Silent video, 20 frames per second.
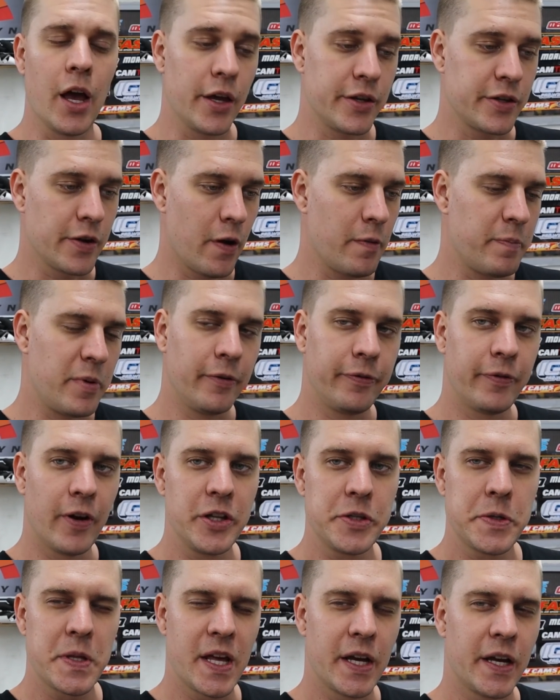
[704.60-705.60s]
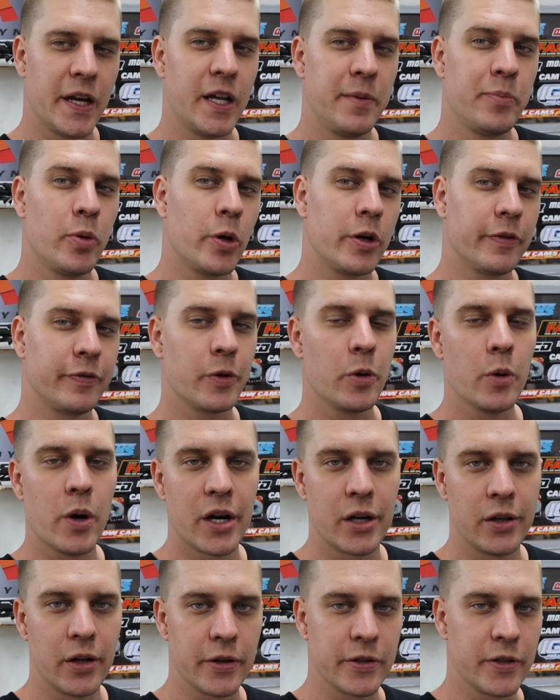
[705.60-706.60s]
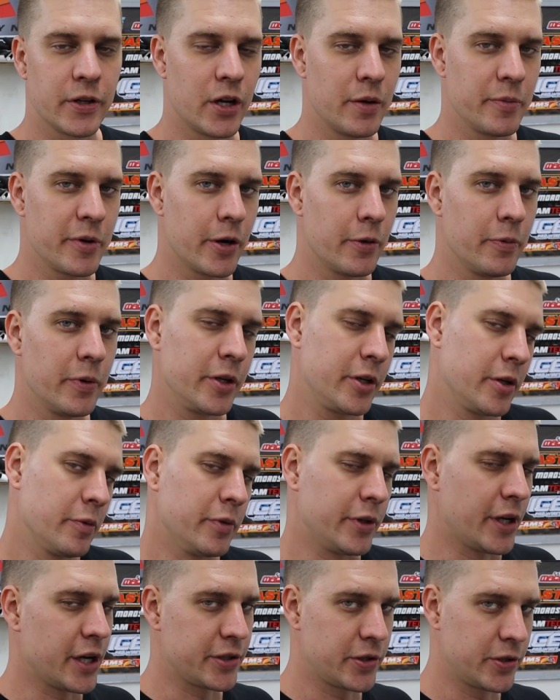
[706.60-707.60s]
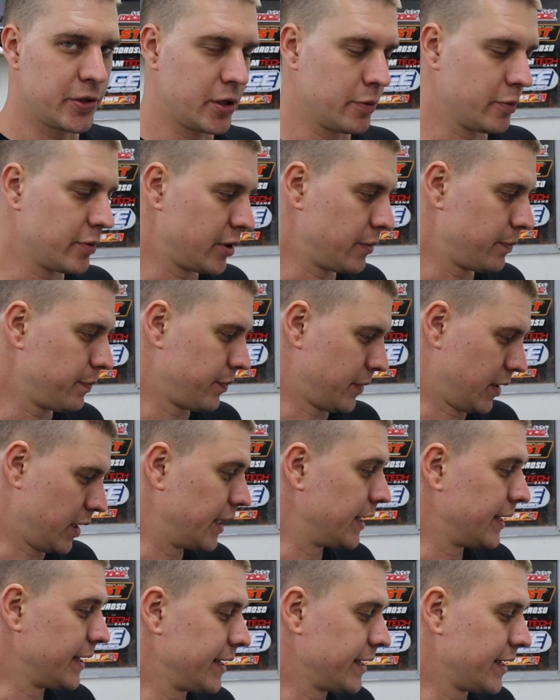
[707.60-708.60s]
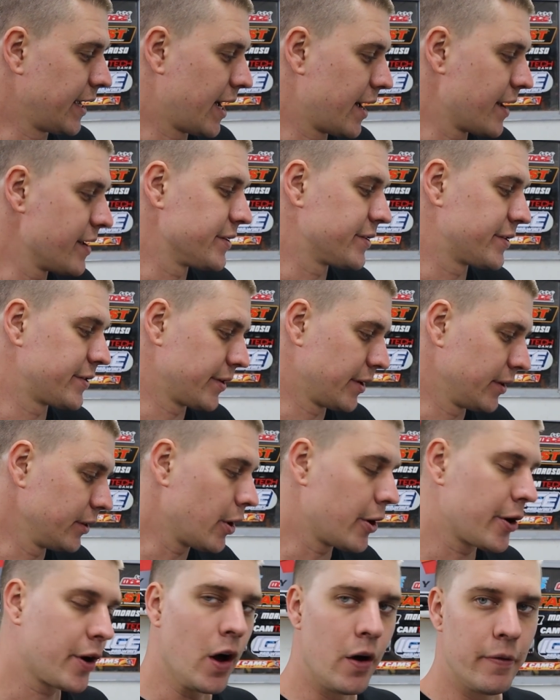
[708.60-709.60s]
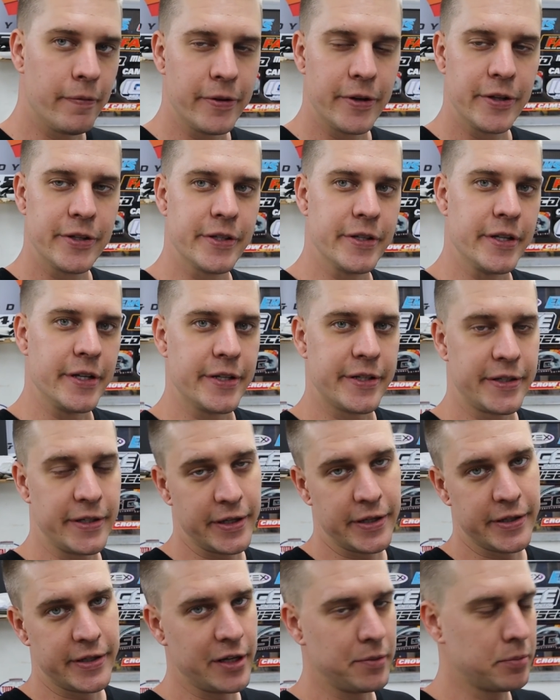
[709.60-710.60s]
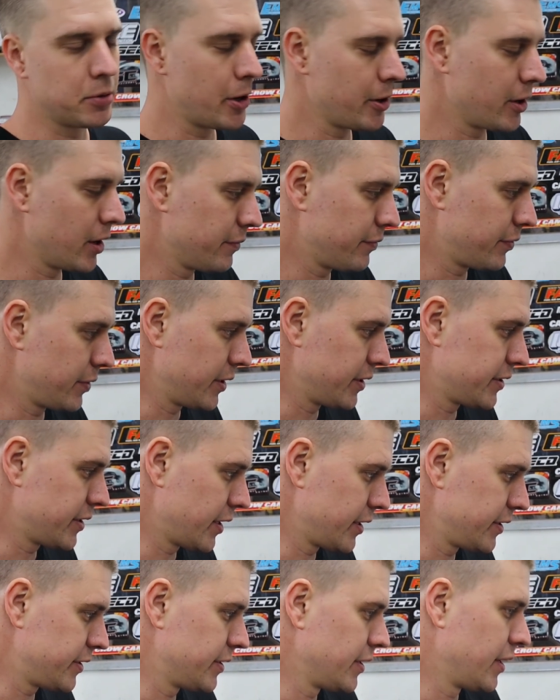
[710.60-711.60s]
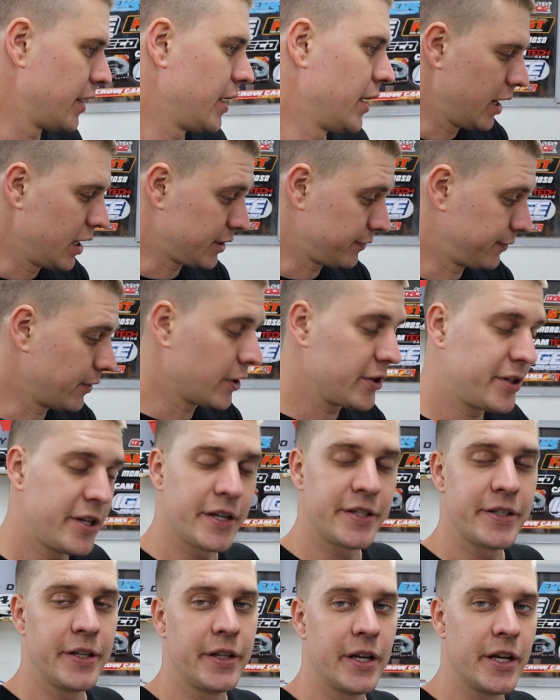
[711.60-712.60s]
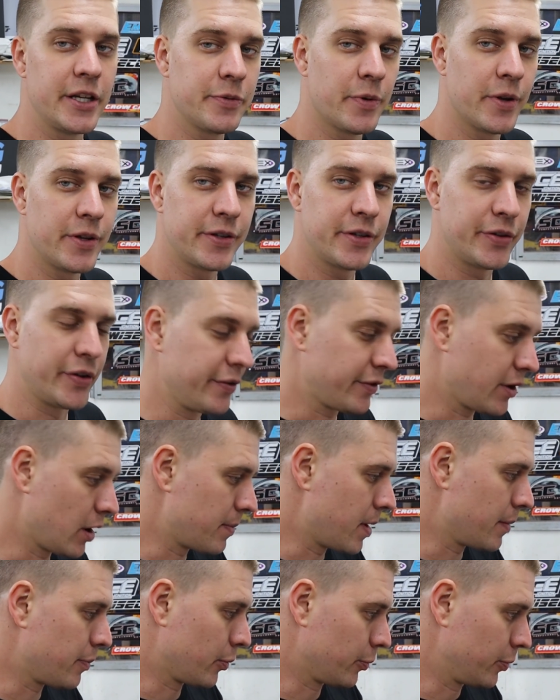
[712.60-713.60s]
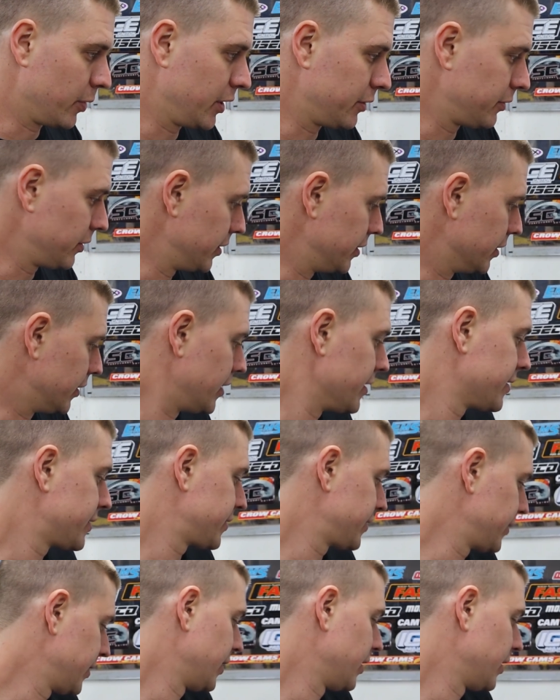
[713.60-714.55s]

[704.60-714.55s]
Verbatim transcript: So we've been friends with our head porter for quite a long time. We've got a really good relationship with him and he has a lot of confidence in his C N C program for these heads. He's flow tested these ones and they've come up really, really nice.